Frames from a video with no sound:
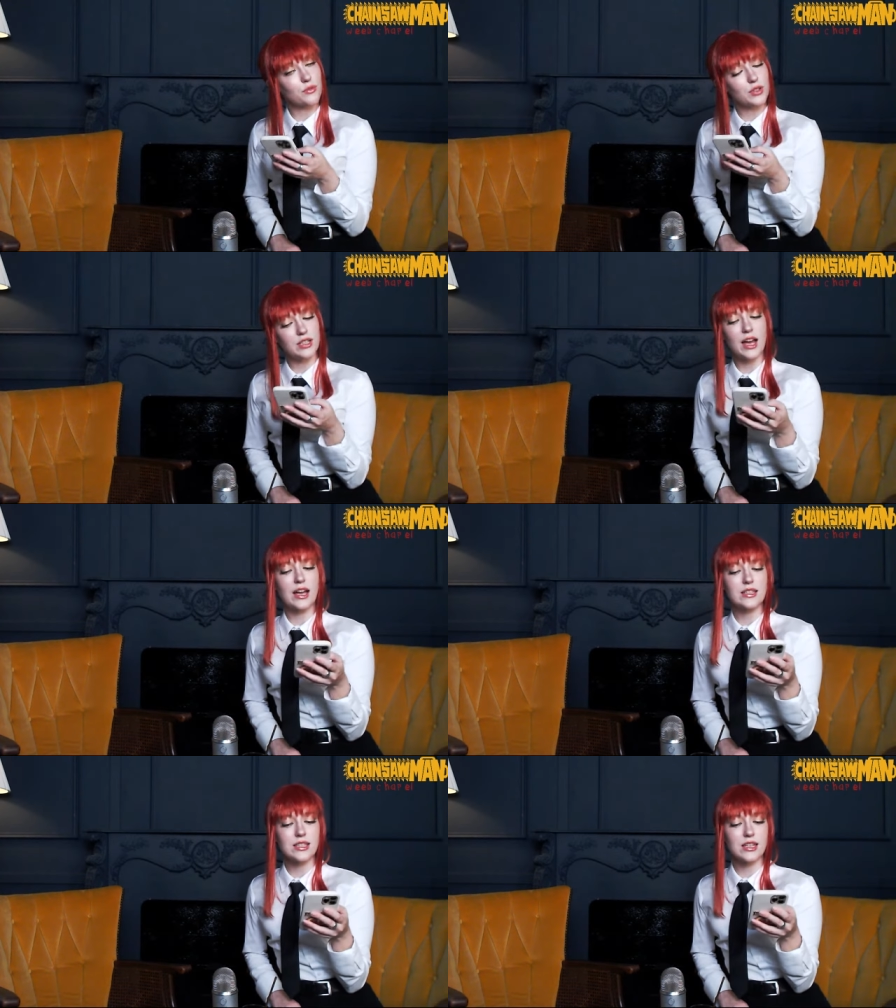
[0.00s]
free to
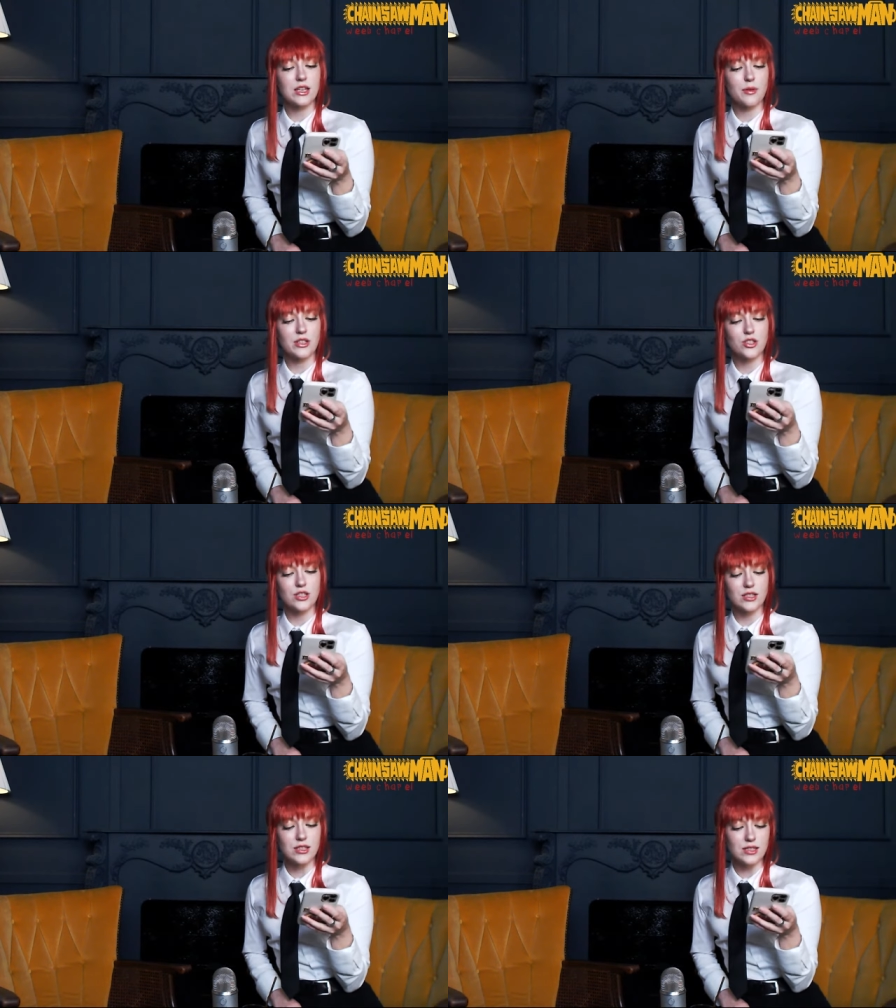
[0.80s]
ask any
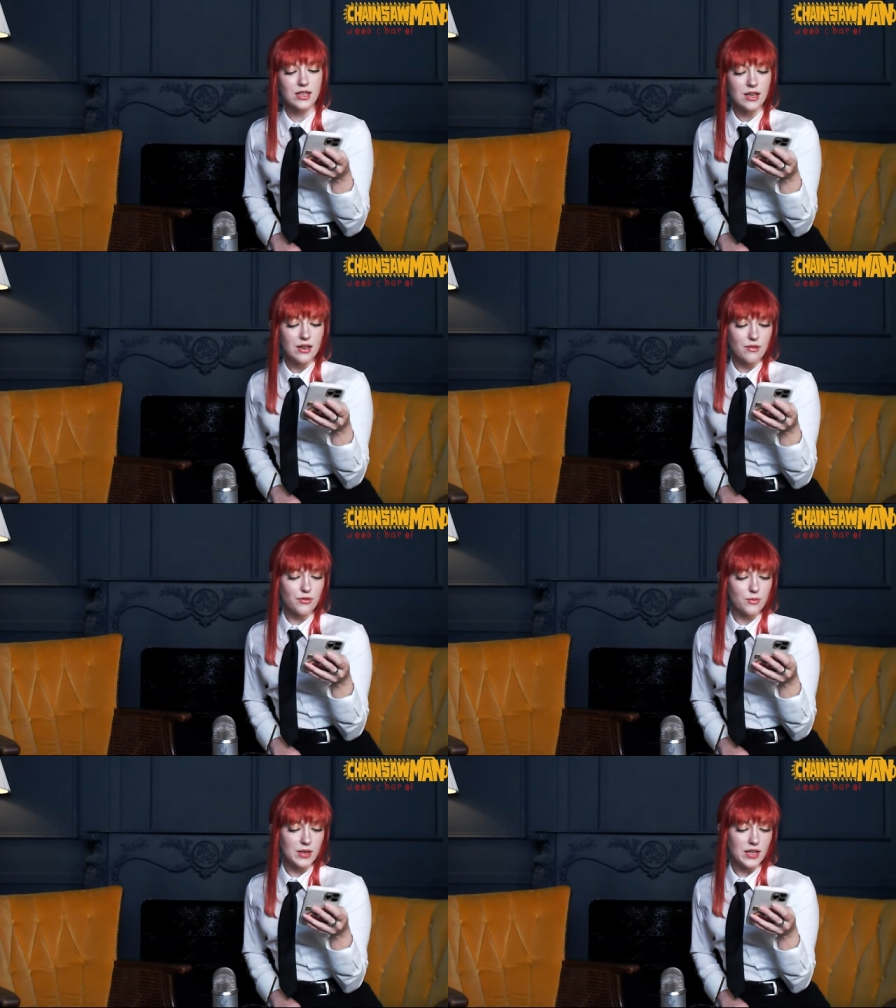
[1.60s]
questions
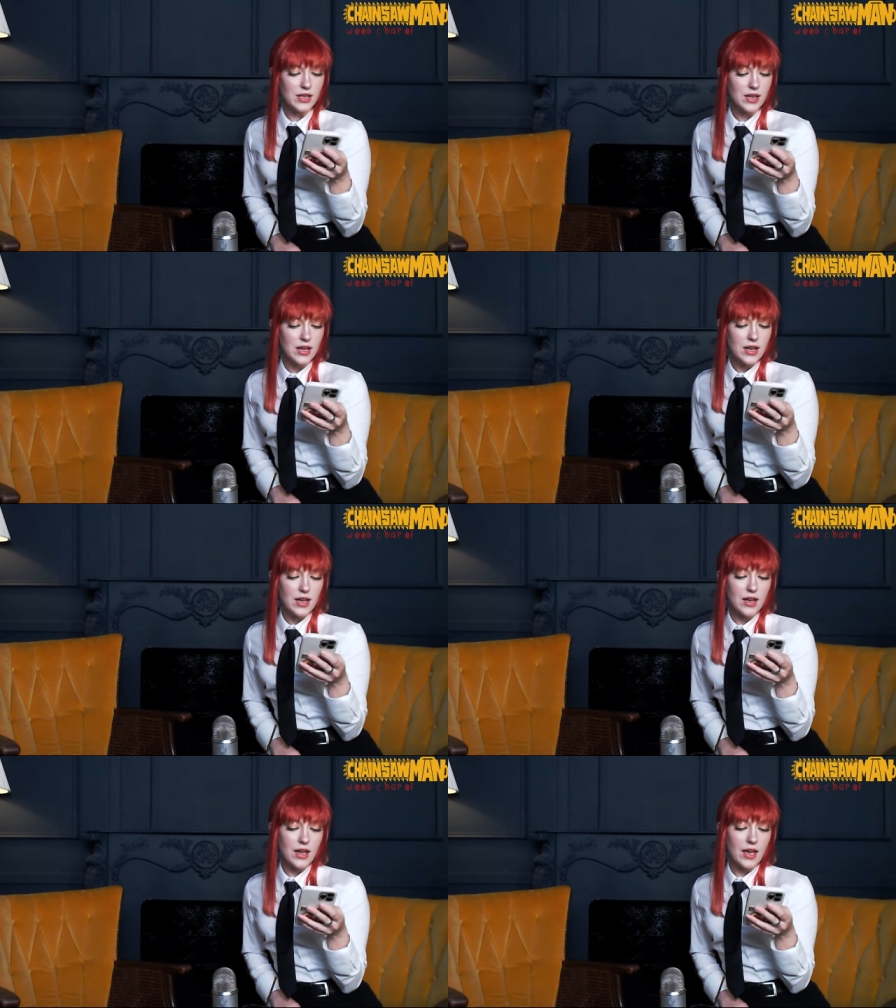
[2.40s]
for me
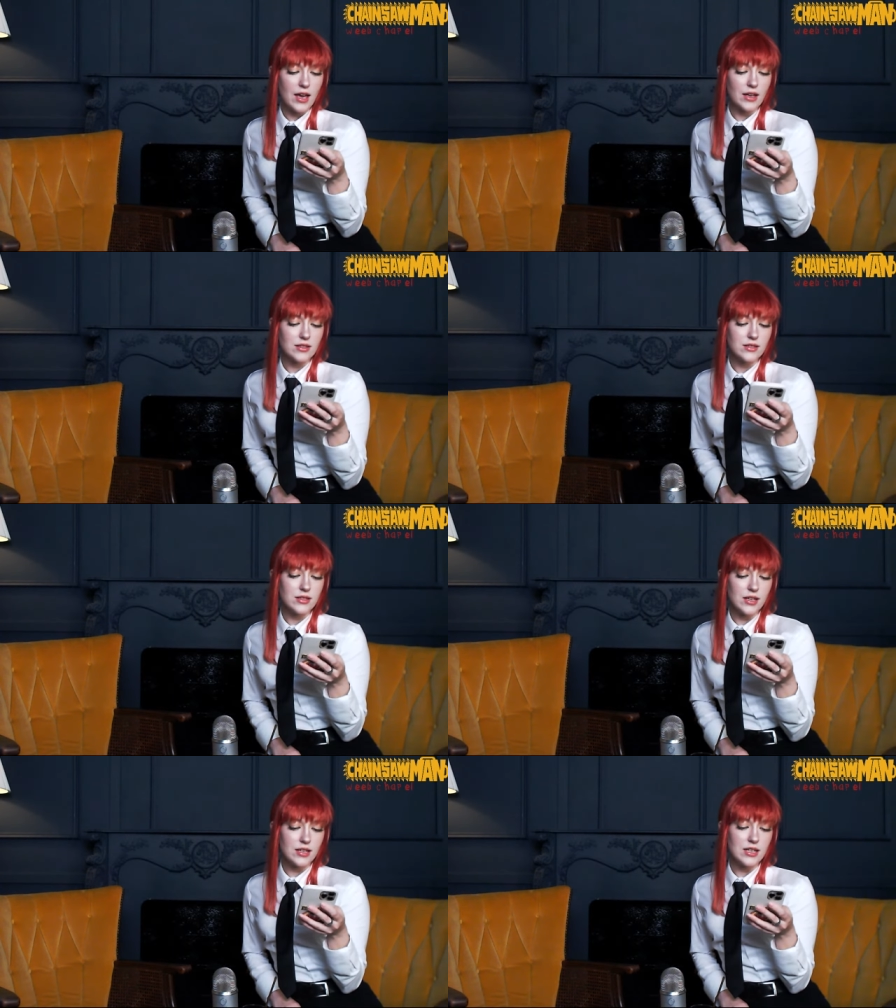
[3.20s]
and
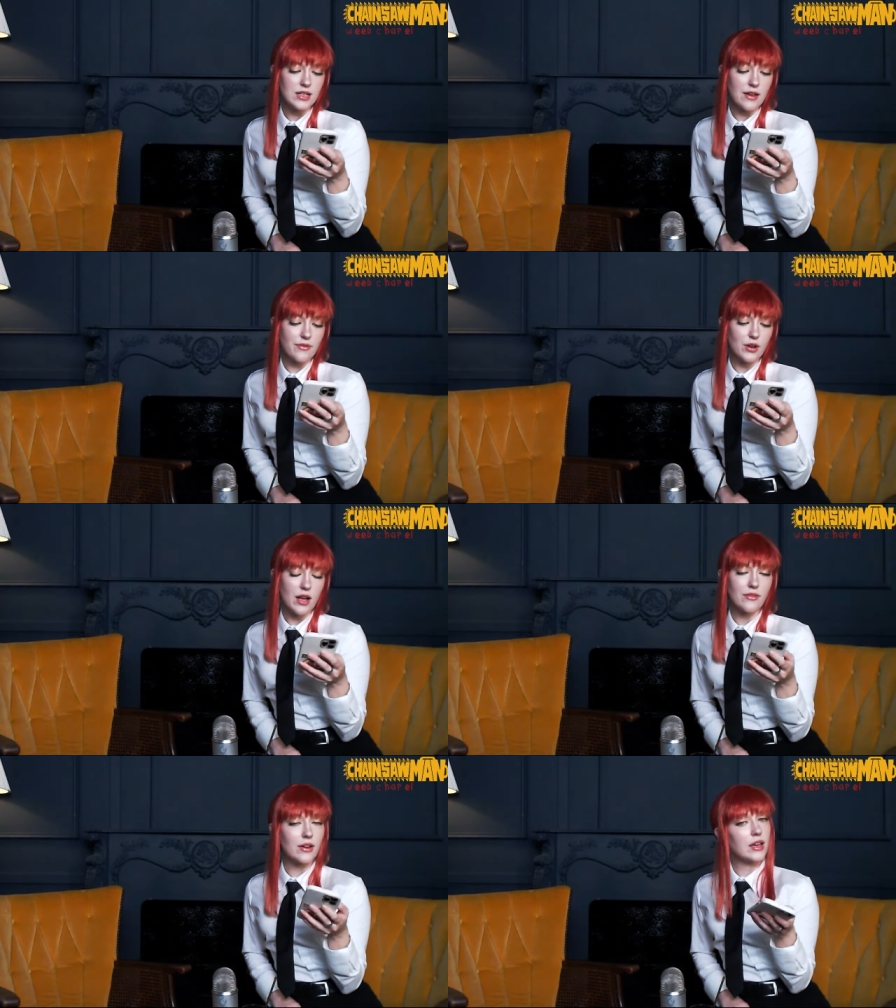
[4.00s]
any Never
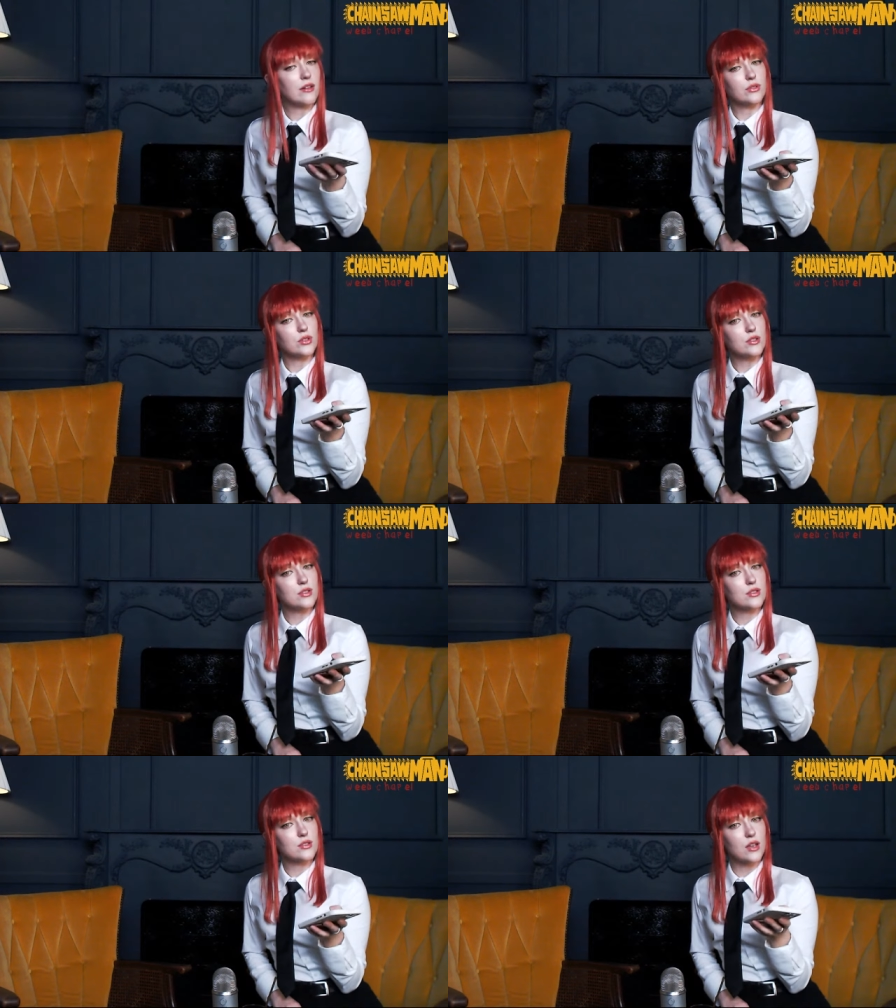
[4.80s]
Have I
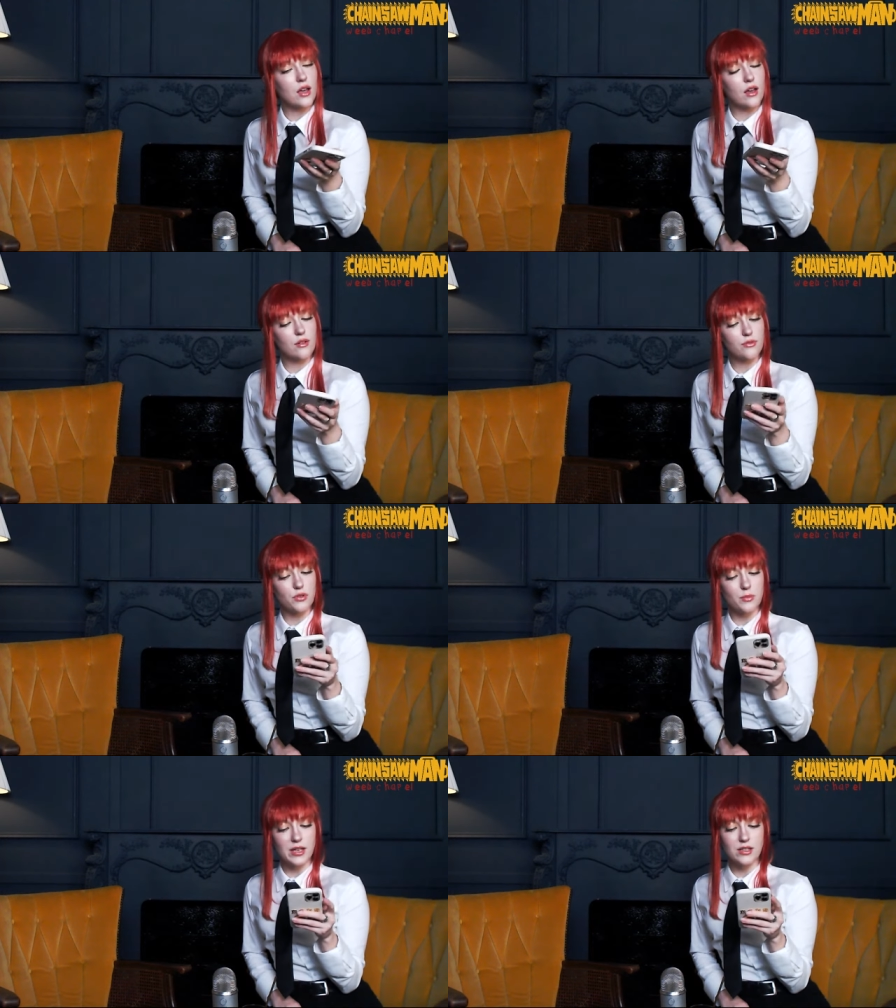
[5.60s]
Ever's
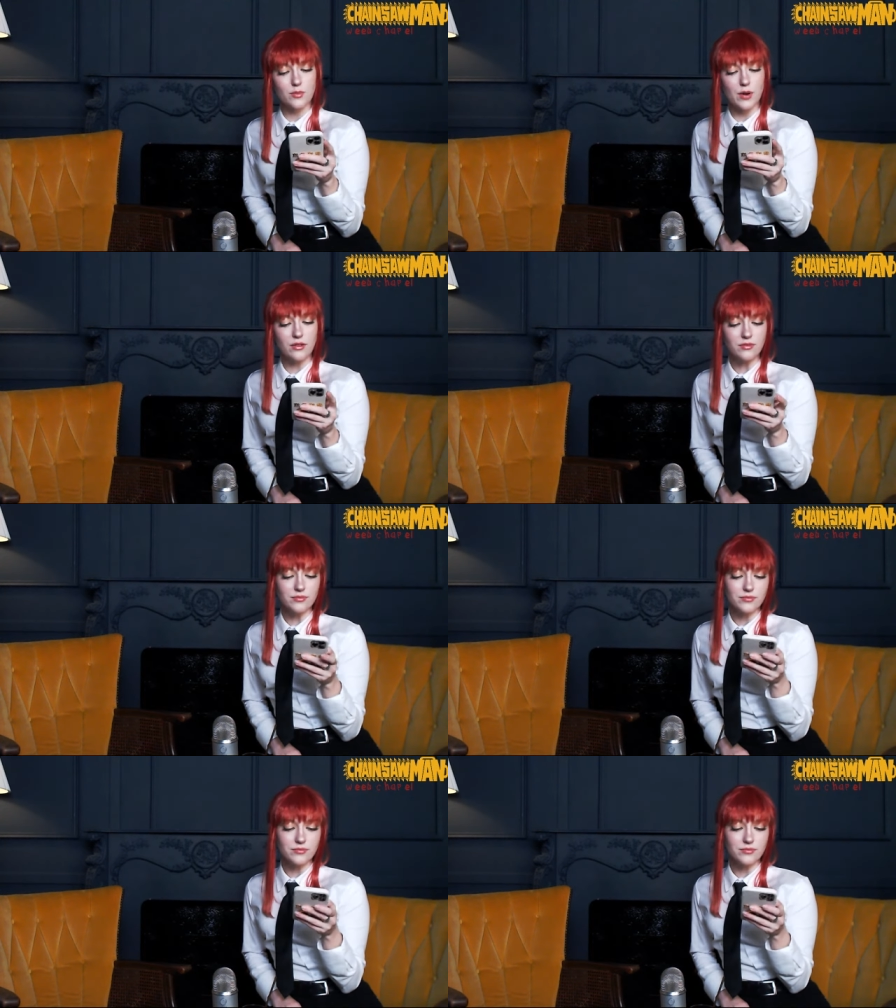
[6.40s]
for me as well.